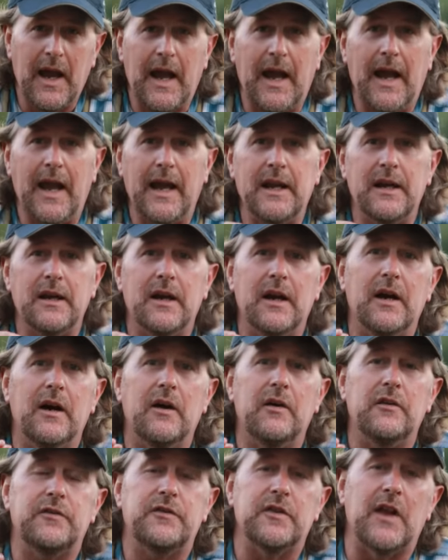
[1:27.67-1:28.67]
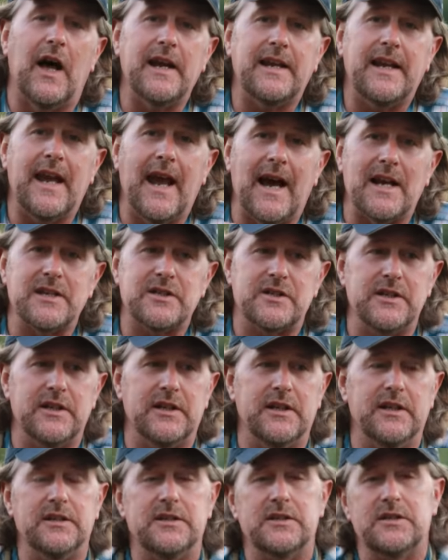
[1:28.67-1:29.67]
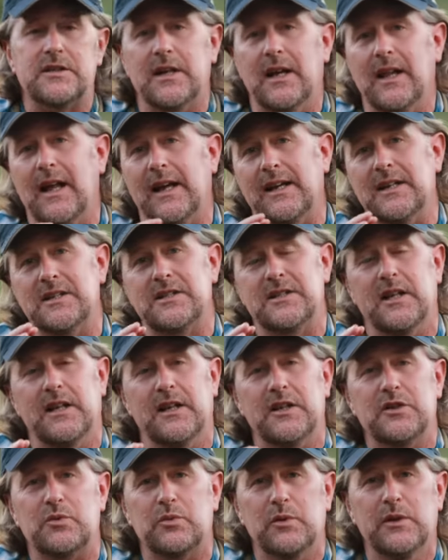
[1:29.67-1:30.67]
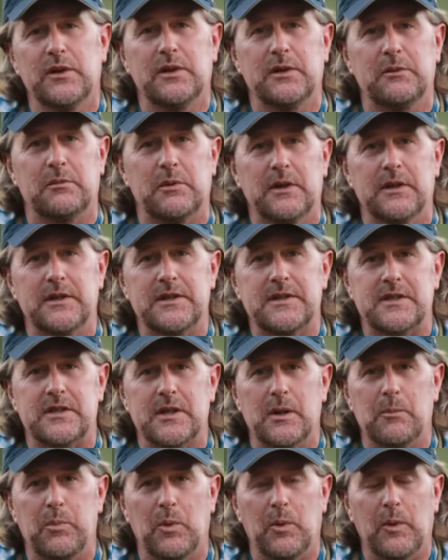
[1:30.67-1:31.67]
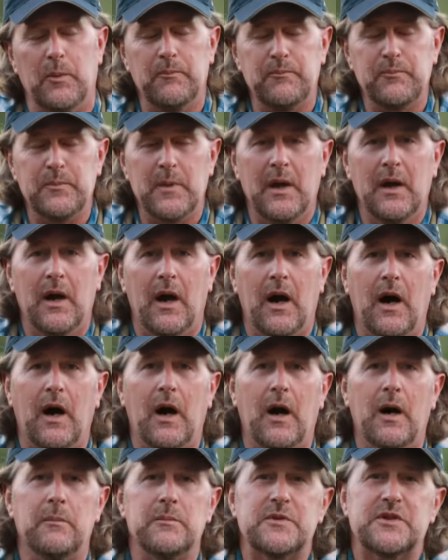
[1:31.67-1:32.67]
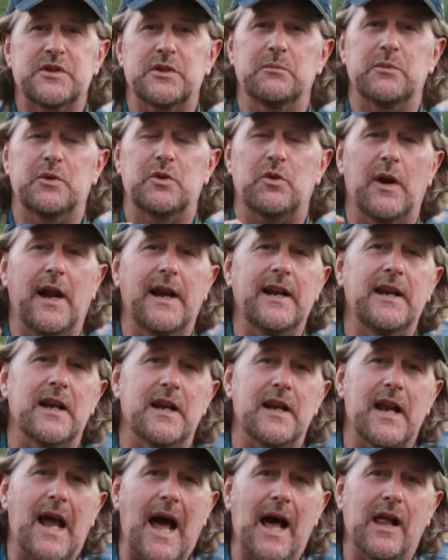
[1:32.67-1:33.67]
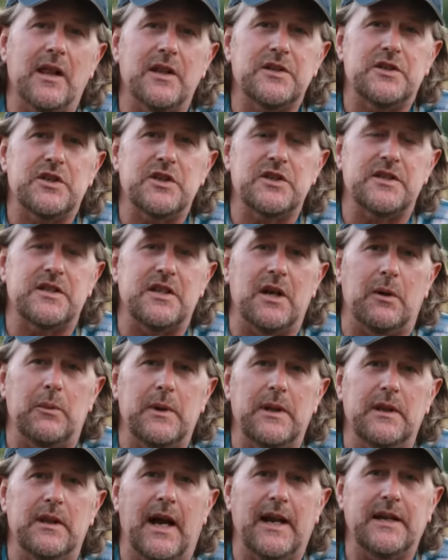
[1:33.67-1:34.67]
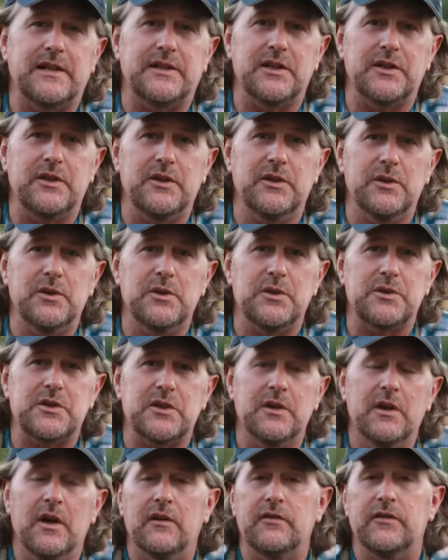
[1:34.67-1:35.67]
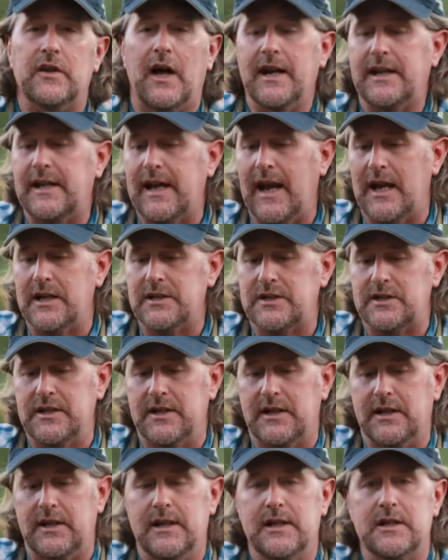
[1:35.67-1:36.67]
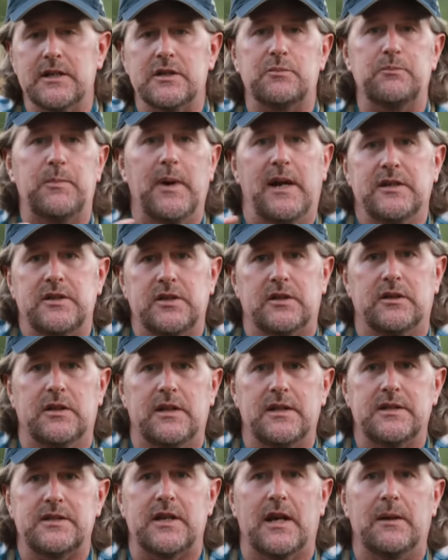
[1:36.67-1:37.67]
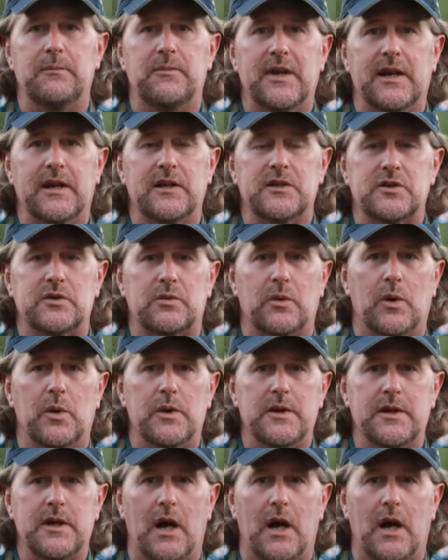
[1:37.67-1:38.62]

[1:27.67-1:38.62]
And fly casting is, like I said, it's really, really simple. Some great analogies that we like to use. Fly casting is basically the same thing as throwing